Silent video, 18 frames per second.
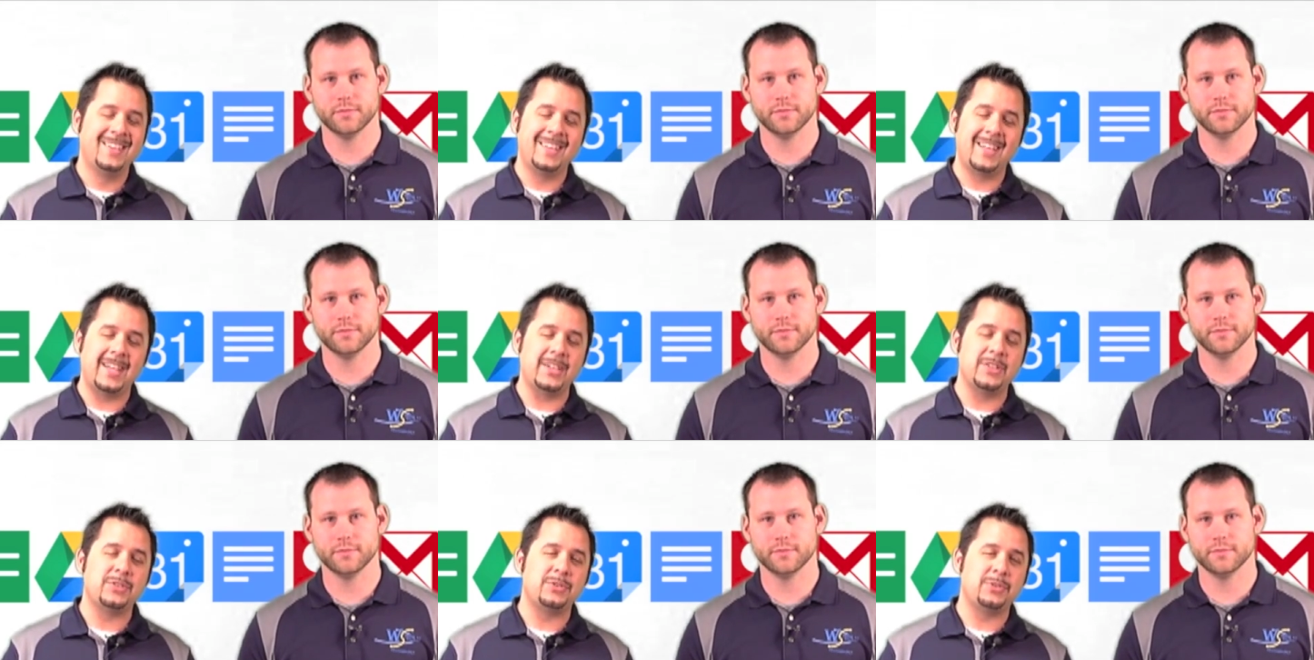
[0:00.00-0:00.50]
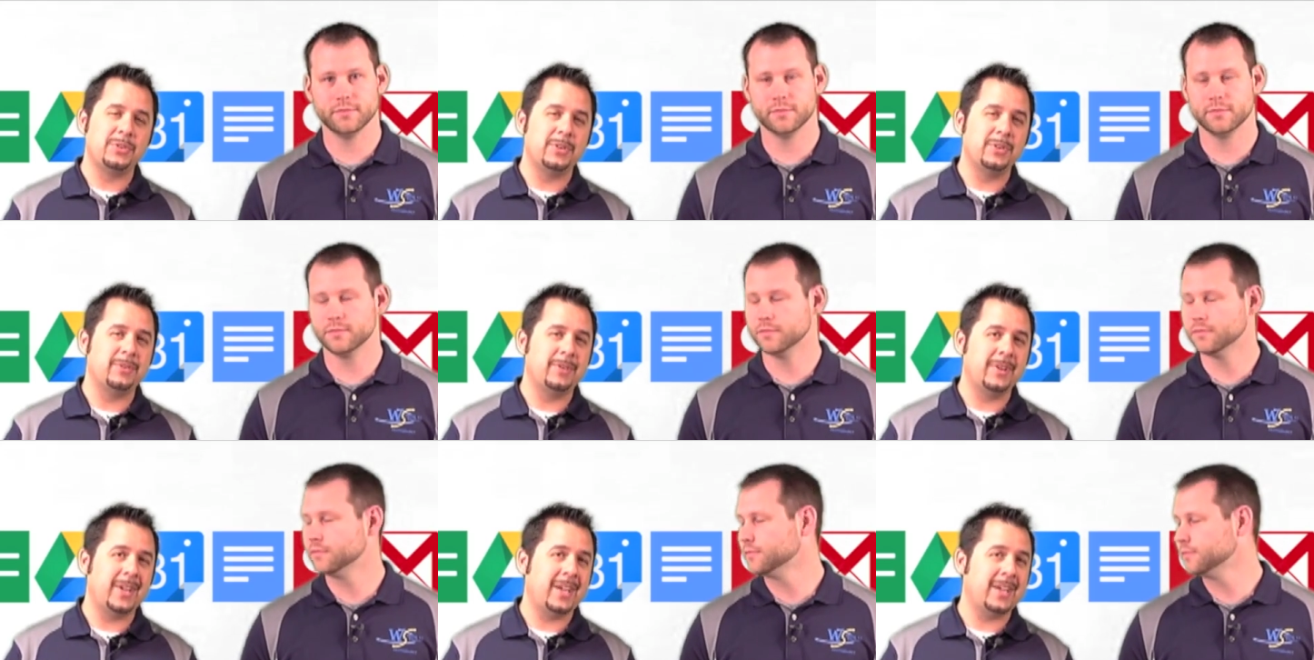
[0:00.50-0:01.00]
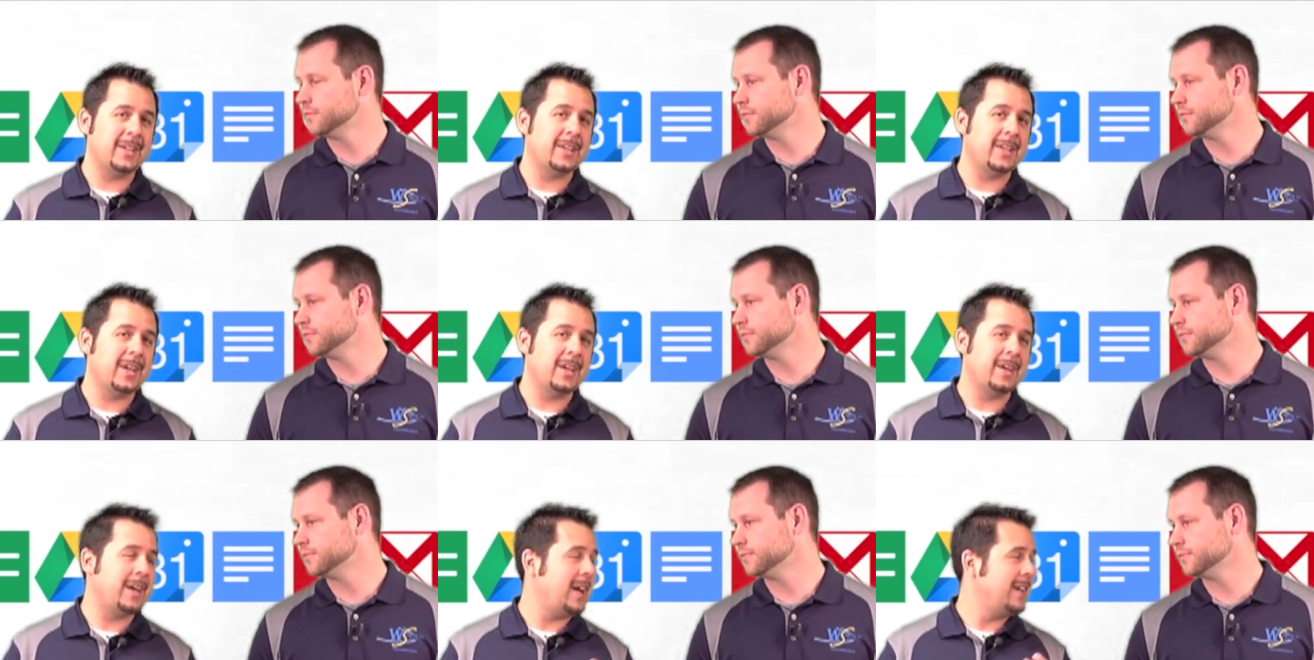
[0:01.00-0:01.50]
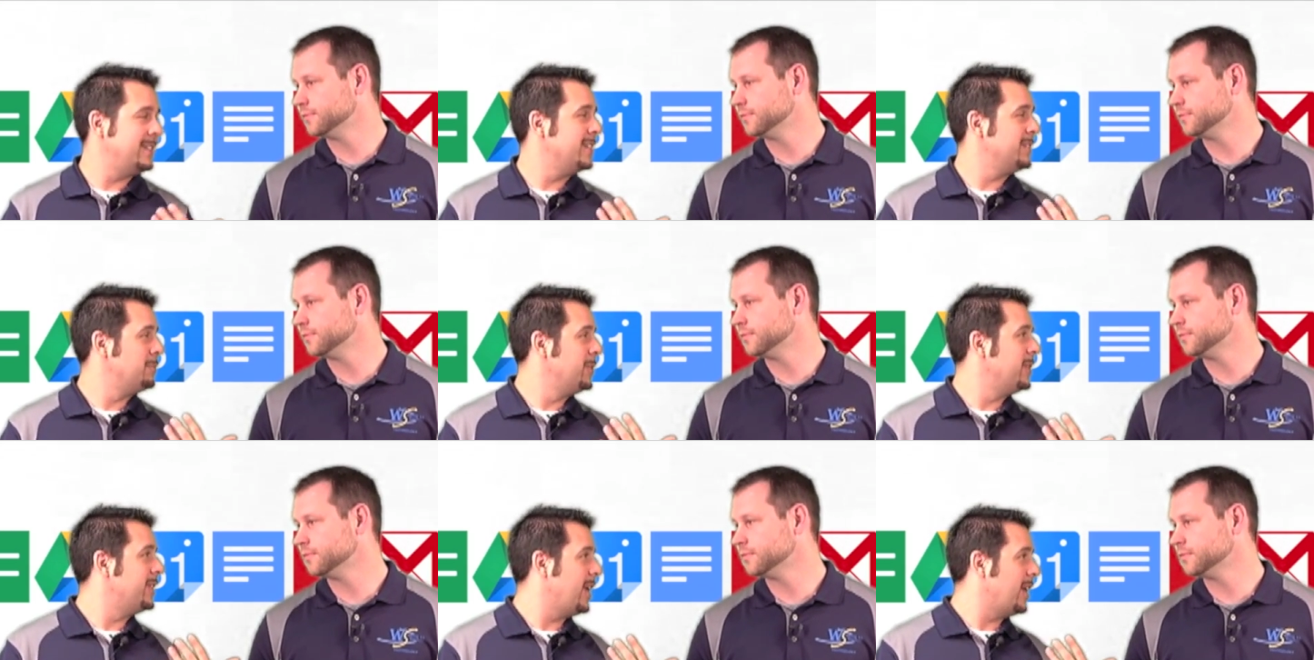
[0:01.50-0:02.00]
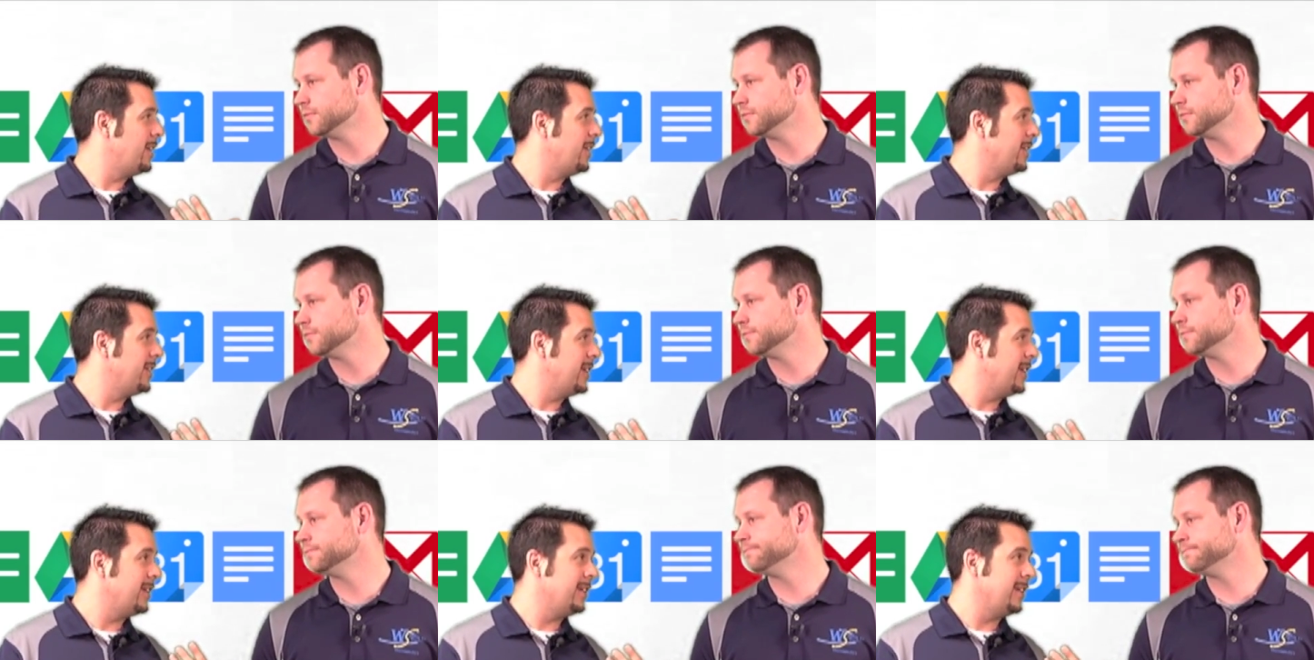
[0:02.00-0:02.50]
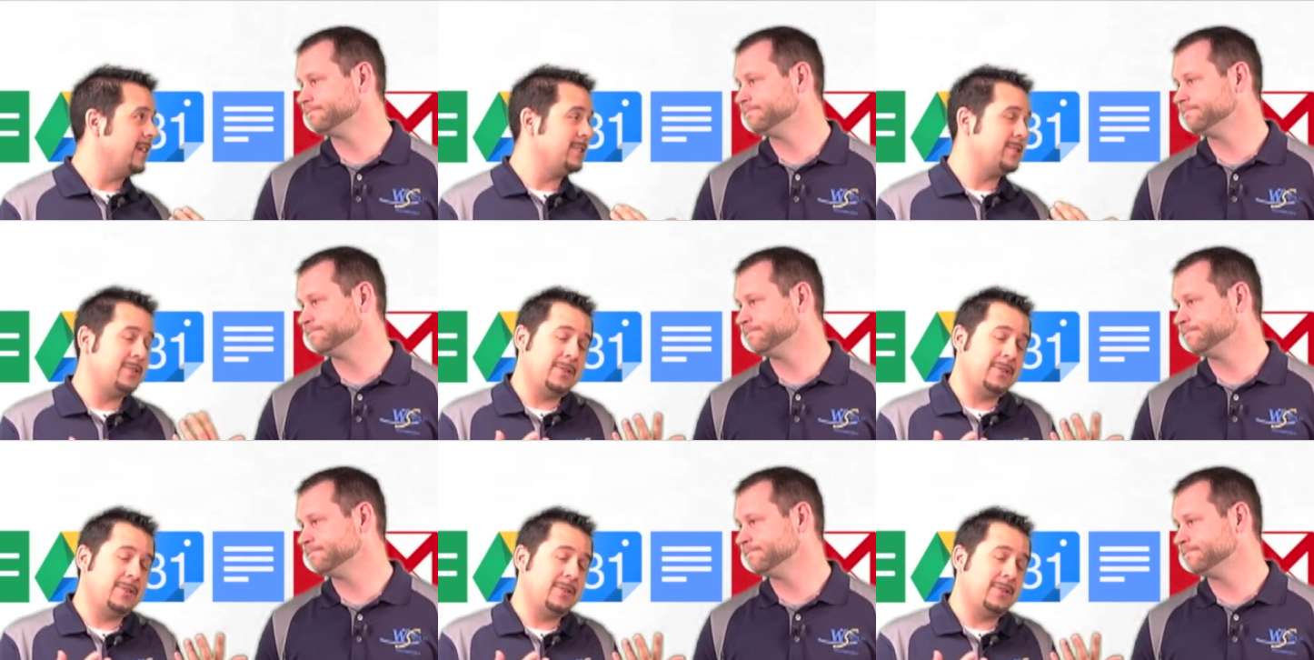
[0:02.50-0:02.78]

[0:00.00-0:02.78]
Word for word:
Speaker 1: That is true, and uh, I did read that on the internet,